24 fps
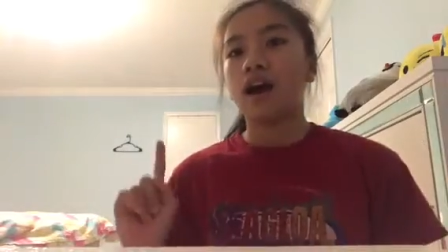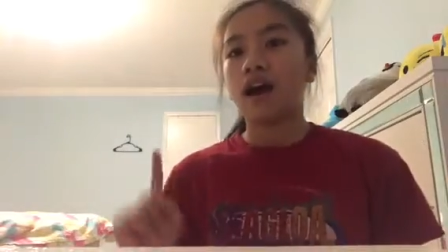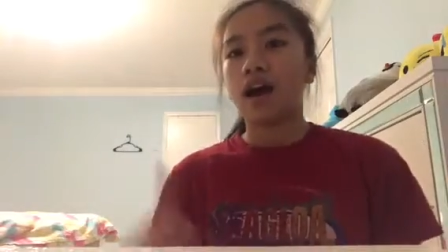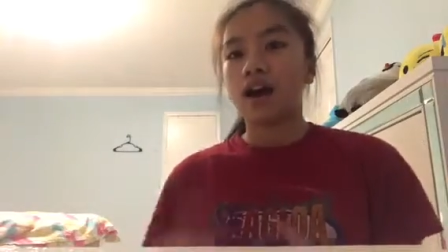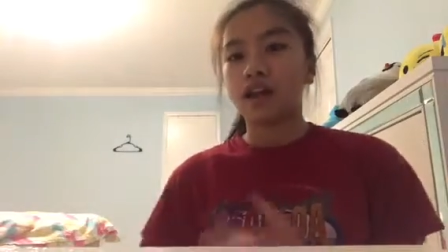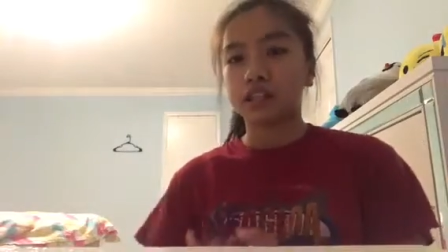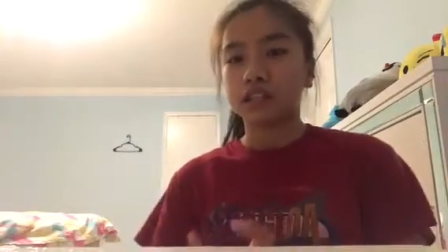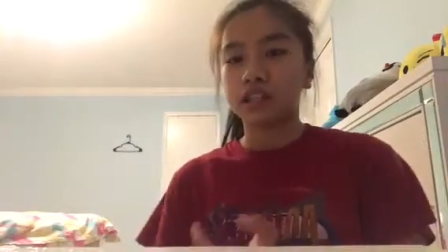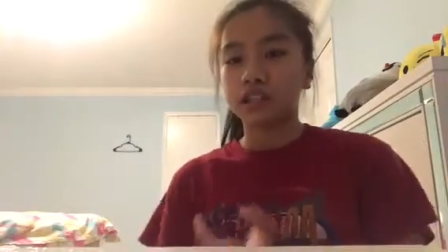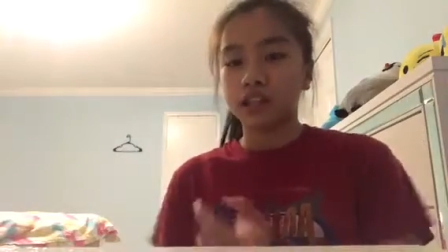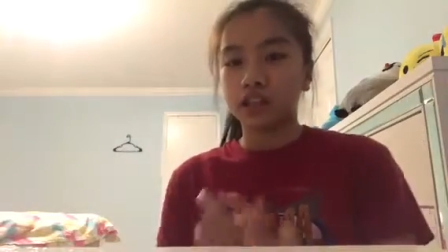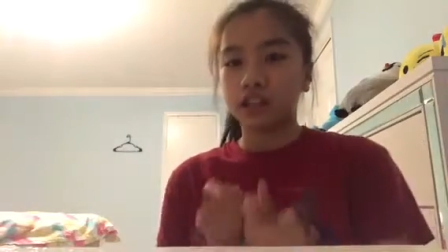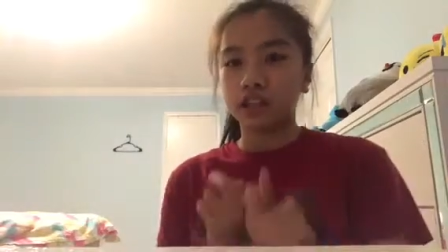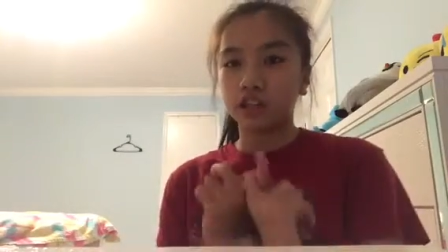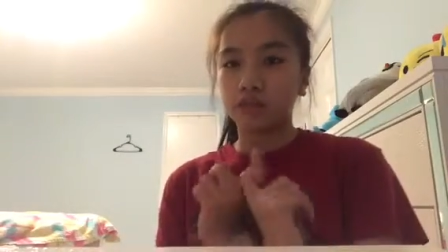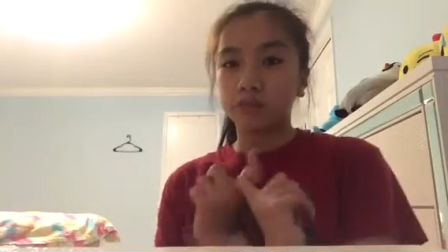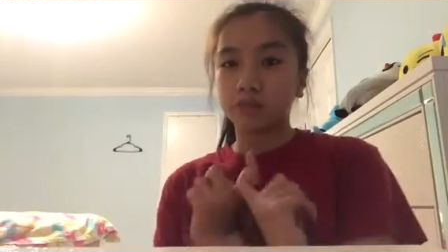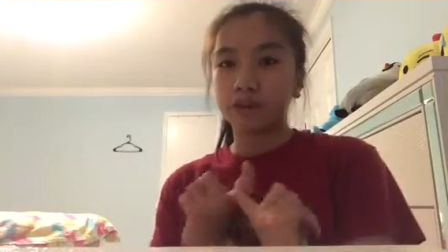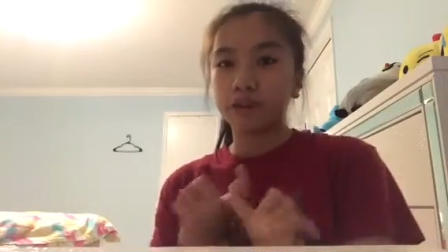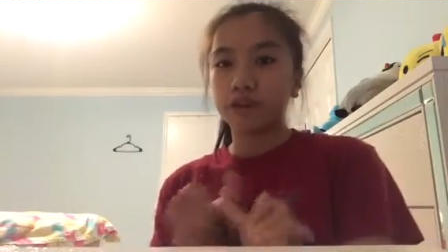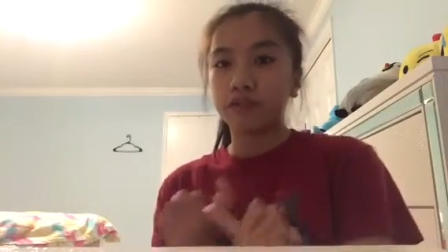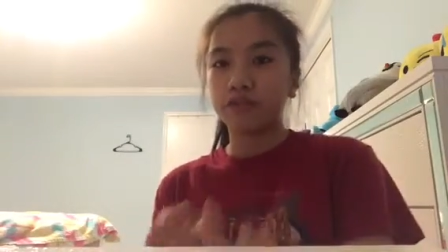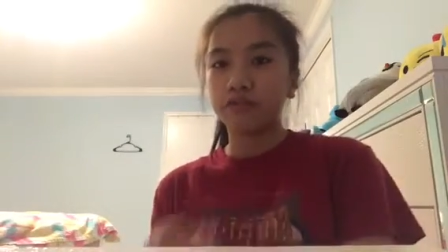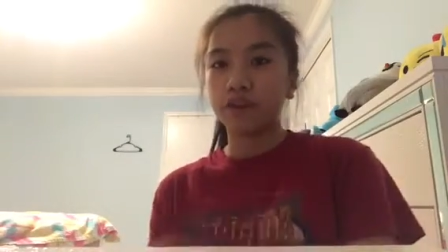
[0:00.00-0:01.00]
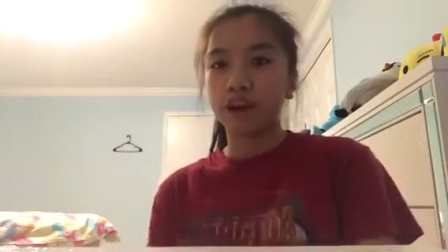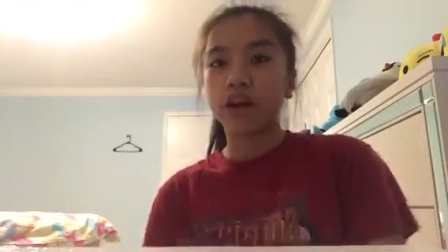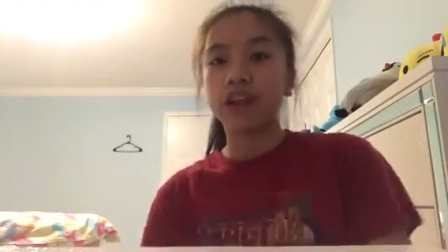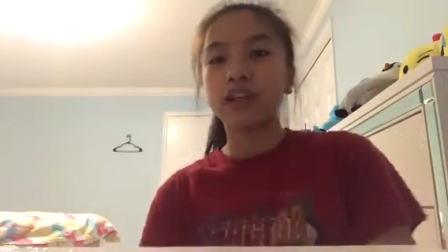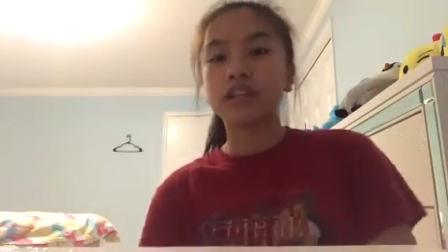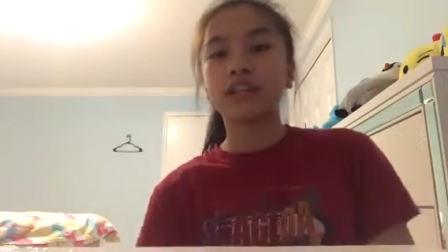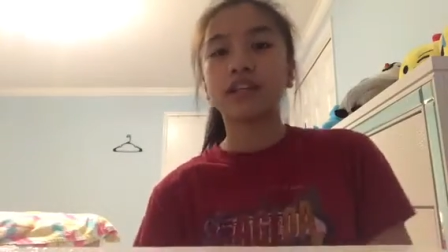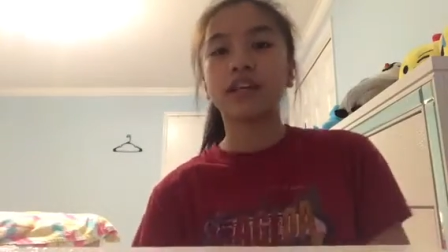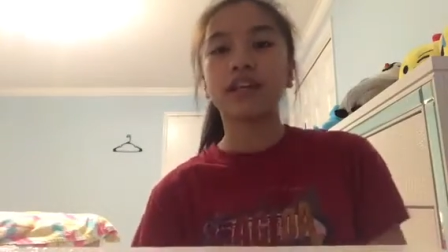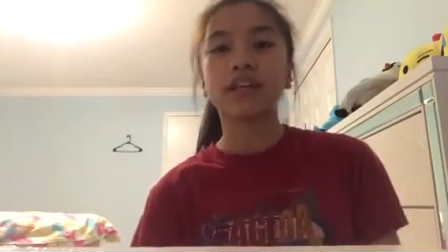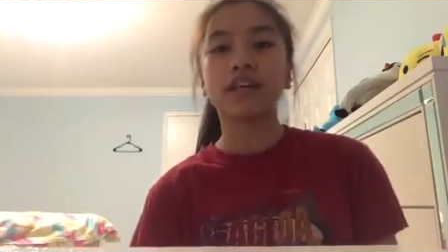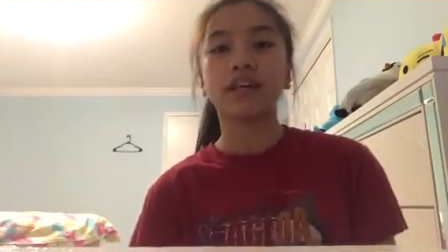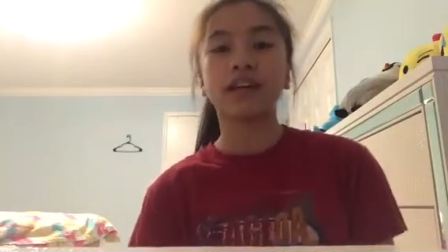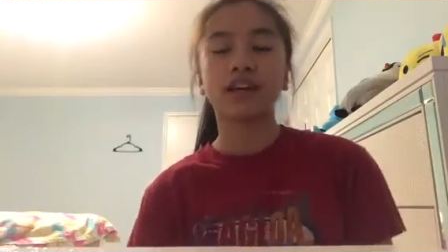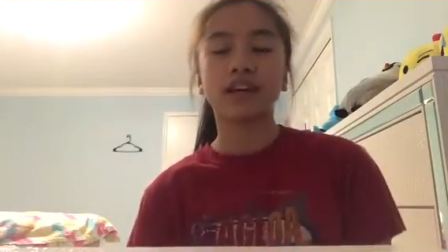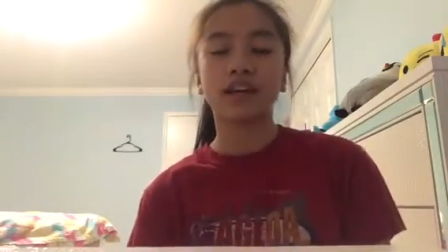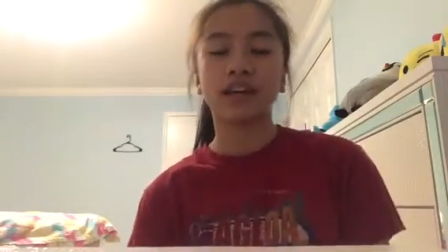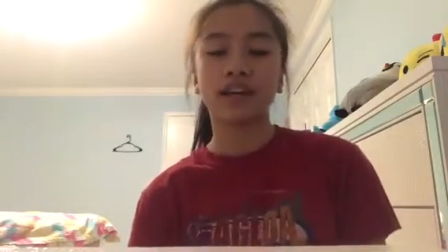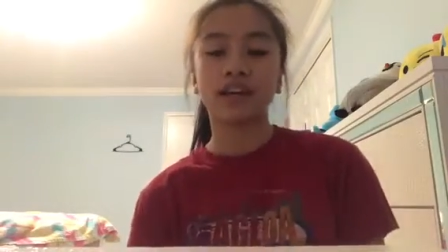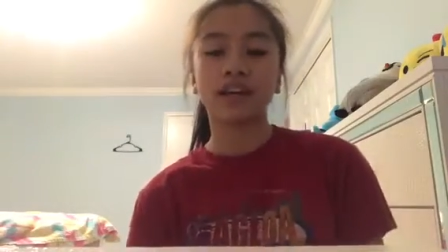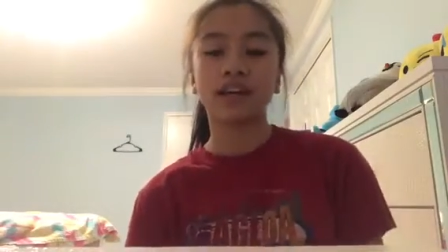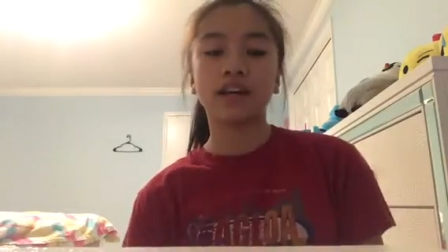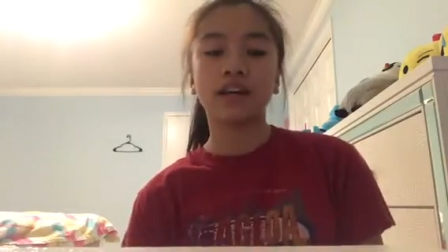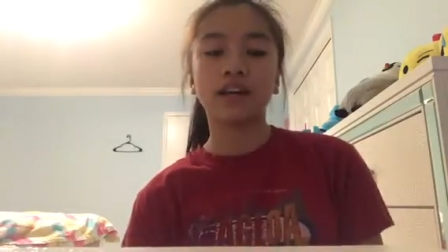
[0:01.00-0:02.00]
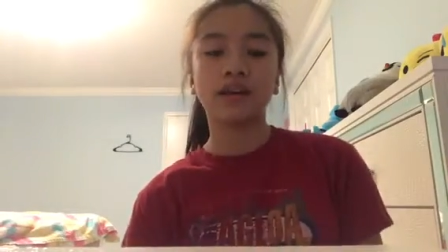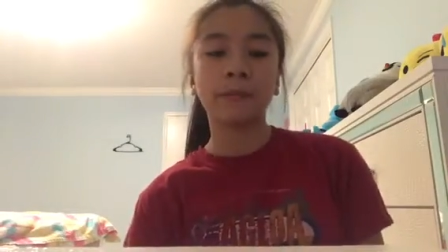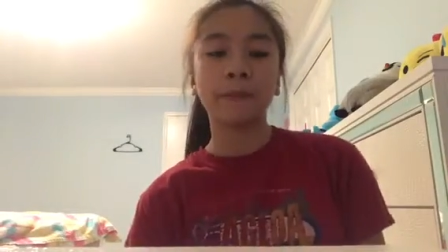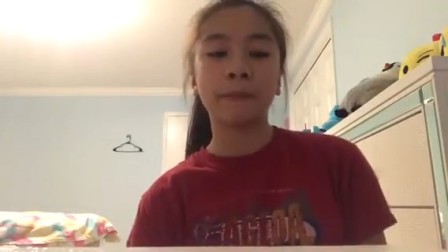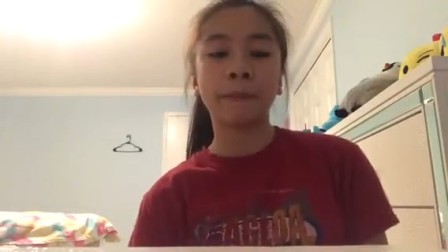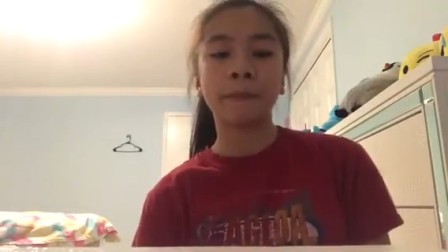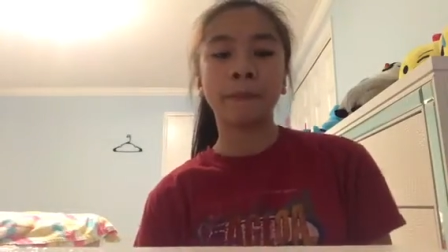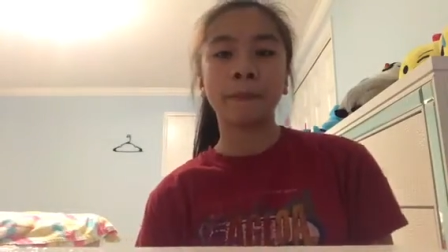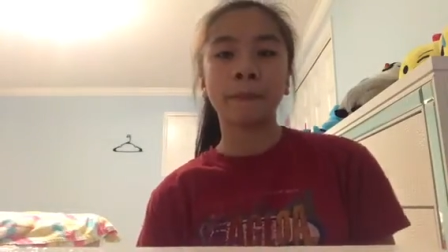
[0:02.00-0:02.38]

how to get your splits fast and